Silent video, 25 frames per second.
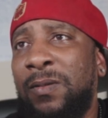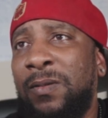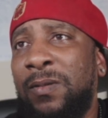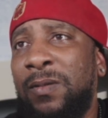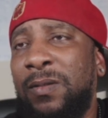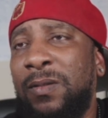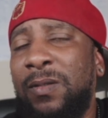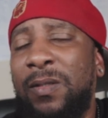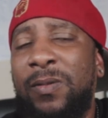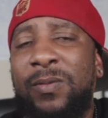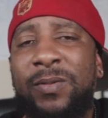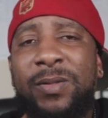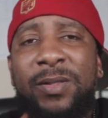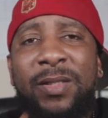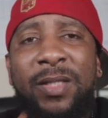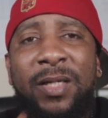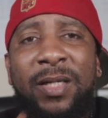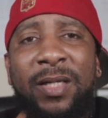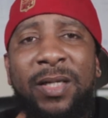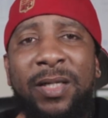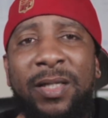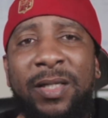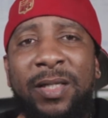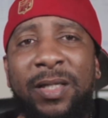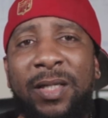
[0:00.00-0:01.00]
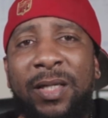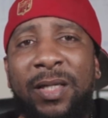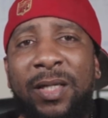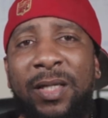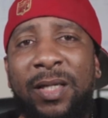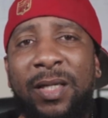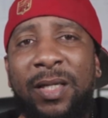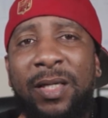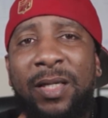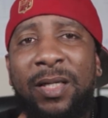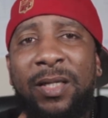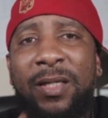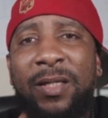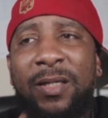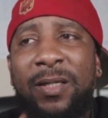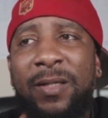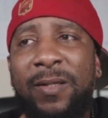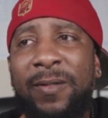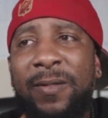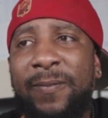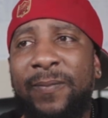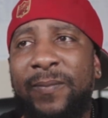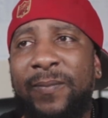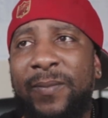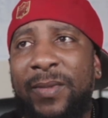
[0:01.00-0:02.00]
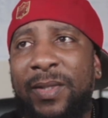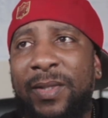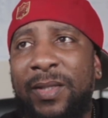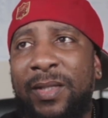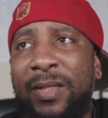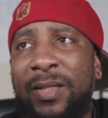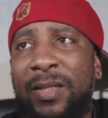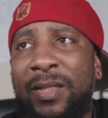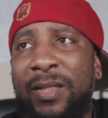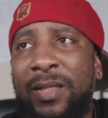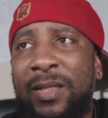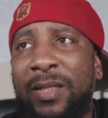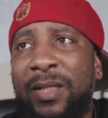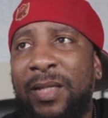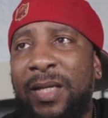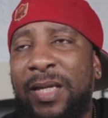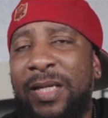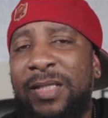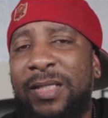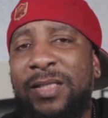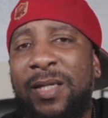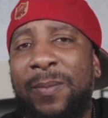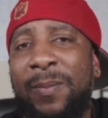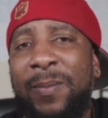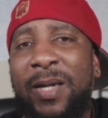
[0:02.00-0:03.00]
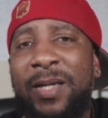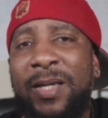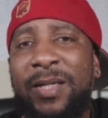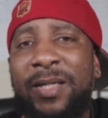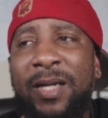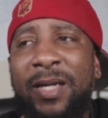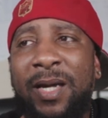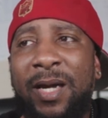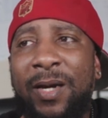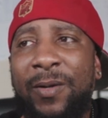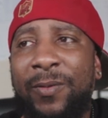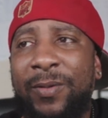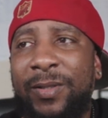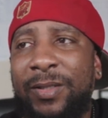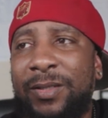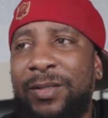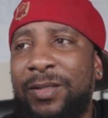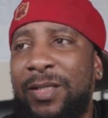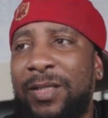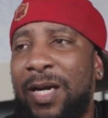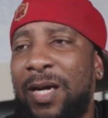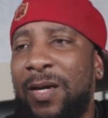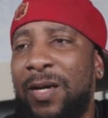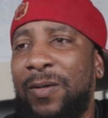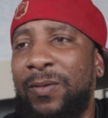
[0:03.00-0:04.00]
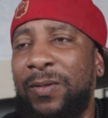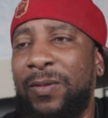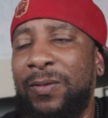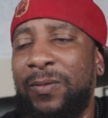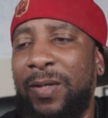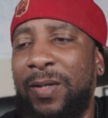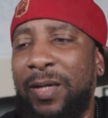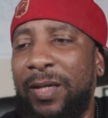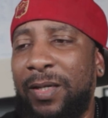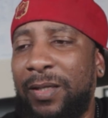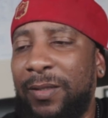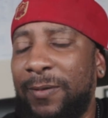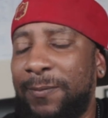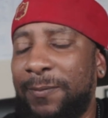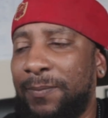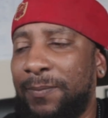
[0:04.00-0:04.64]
You know what I'm saying? He talking about he already showered, right?